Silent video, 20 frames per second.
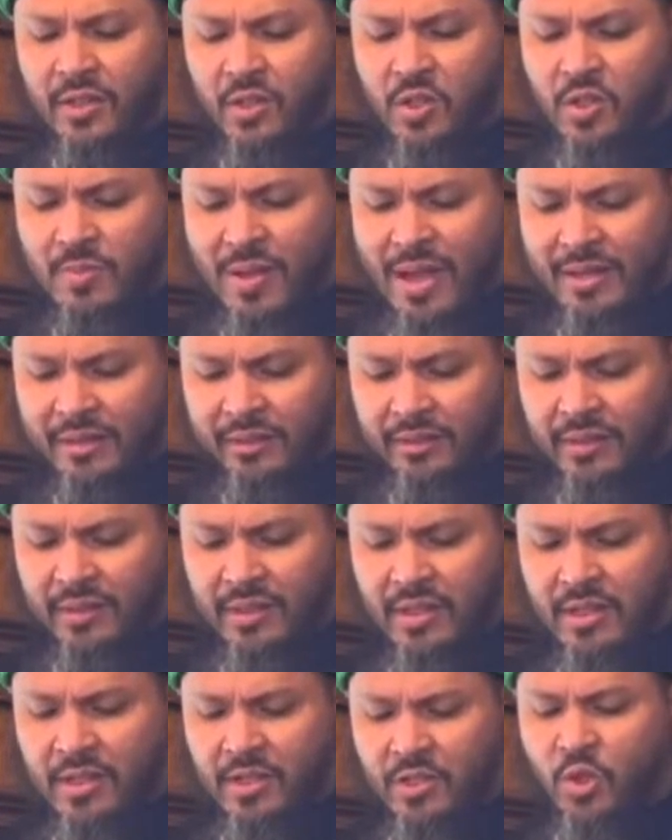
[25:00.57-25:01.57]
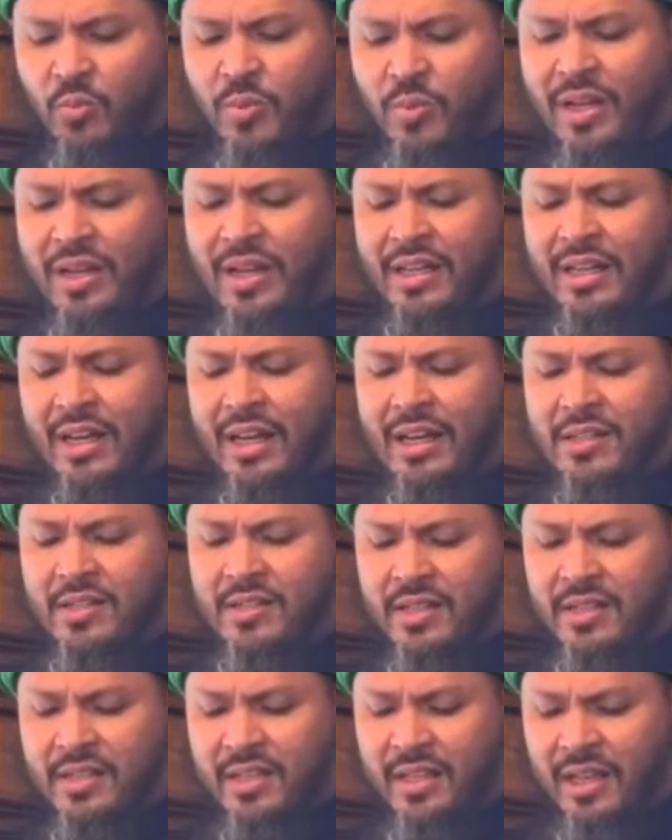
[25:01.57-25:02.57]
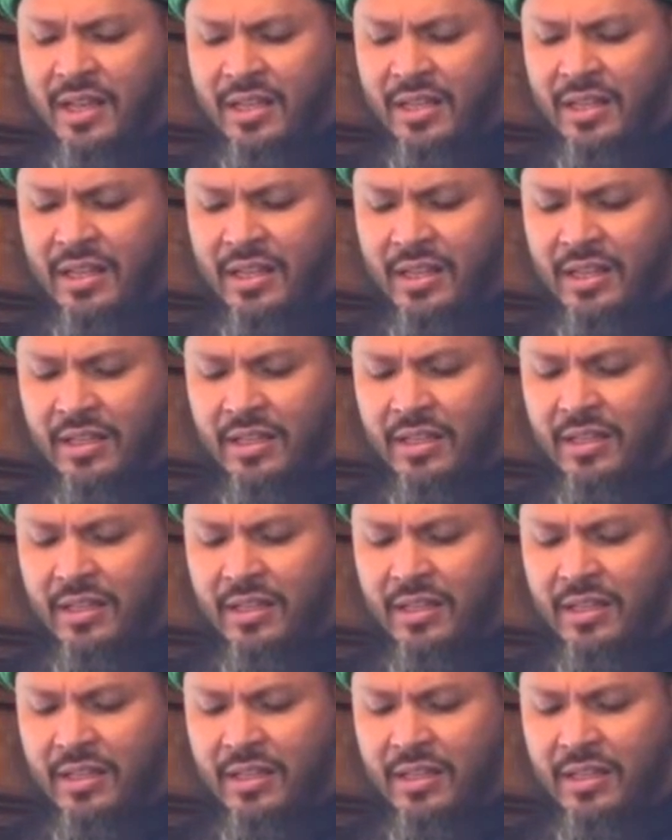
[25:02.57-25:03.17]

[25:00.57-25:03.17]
Osman, to be like Hazrat Ali,